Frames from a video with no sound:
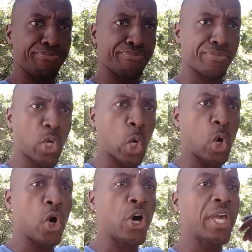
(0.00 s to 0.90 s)

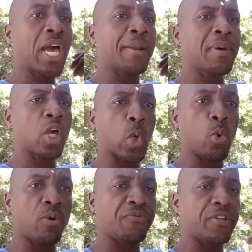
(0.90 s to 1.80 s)
koi and my
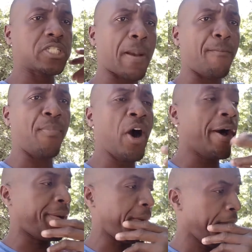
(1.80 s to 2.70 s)
goldfish pond.
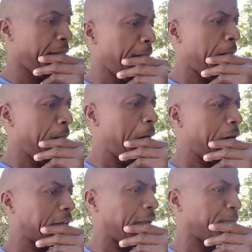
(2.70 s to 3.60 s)

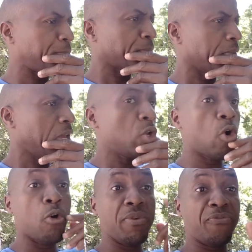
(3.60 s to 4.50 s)
Okay. Now
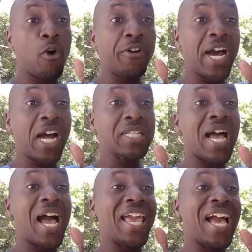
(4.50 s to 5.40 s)
before that,
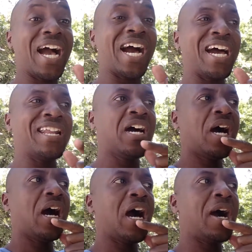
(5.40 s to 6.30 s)
I had
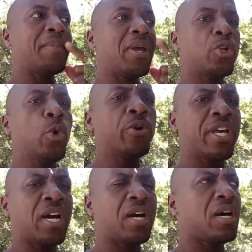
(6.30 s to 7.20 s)

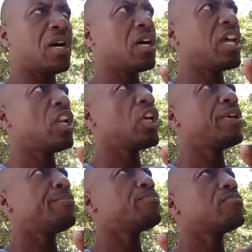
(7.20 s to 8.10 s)
Eledonia.
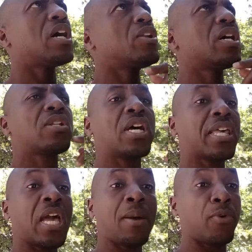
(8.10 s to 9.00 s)
I
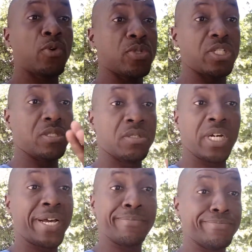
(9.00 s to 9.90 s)
can't pronounce it.
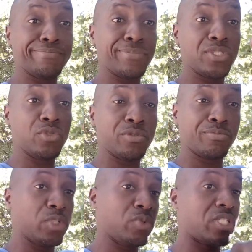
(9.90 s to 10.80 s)

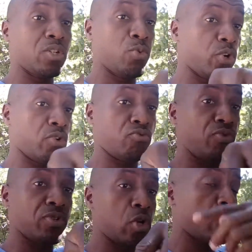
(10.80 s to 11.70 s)
You'll see the word
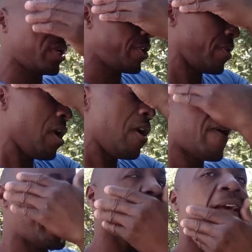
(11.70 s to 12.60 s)
written down there,
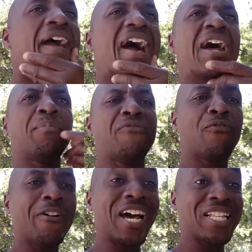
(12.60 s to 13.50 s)
right? And
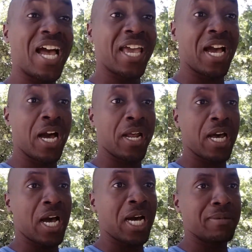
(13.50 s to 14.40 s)
before that, I had
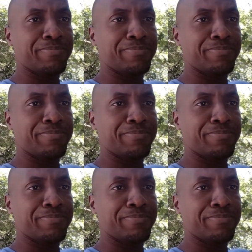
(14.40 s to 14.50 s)
uh